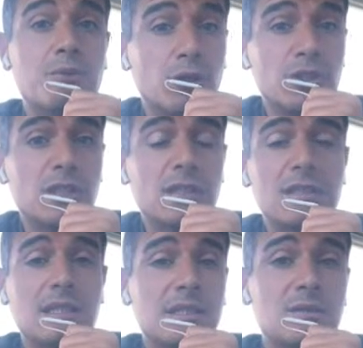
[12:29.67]

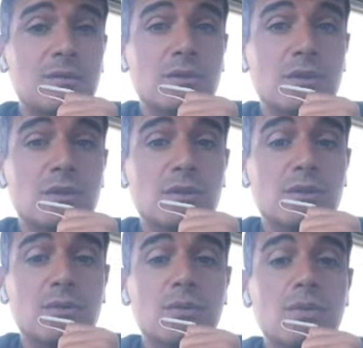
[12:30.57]
project and thanks to
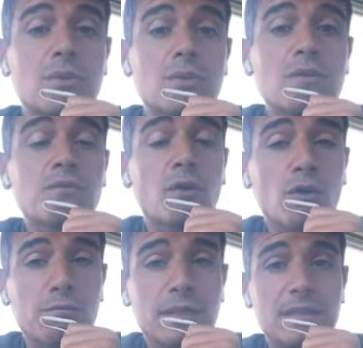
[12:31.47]
the
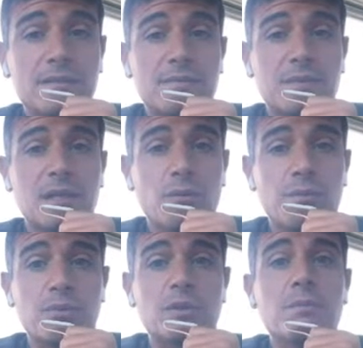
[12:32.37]
involvement that
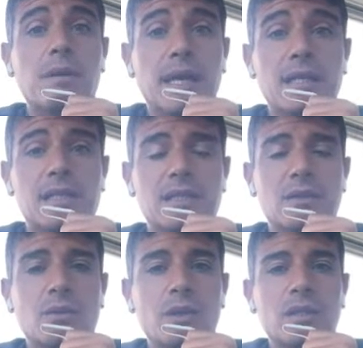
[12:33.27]
we put in place
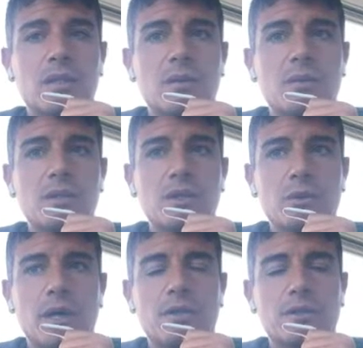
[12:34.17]
with the
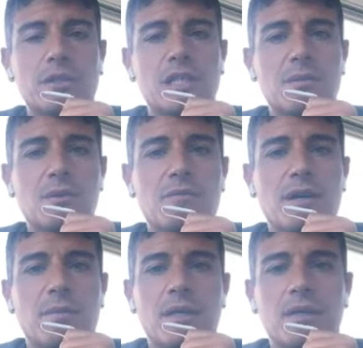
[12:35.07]
UN on sustainable
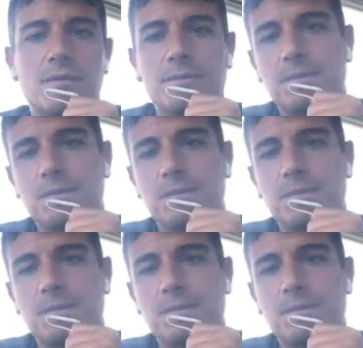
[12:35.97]
farming.